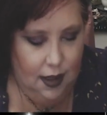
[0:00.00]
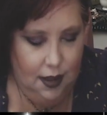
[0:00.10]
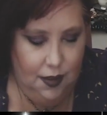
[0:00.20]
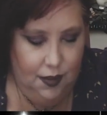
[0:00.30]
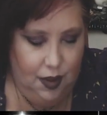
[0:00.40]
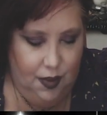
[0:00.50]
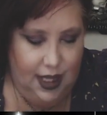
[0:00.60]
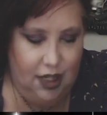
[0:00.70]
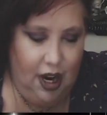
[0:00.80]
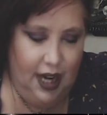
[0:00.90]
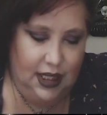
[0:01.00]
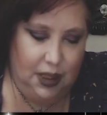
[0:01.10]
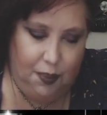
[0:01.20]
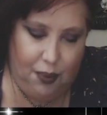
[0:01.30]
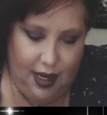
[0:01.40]
where we try and
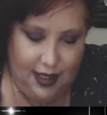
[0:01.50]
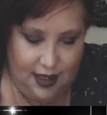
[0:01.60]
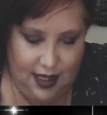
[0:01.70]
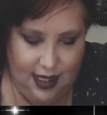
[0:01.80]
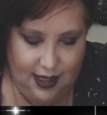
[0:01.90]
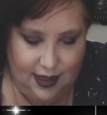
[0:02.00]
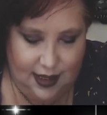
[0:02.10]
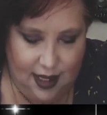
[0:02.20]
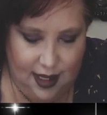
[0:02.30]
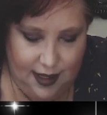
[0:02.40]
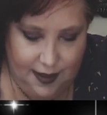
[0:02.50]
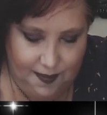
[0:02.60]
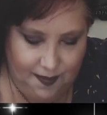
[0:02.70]
suppress things. And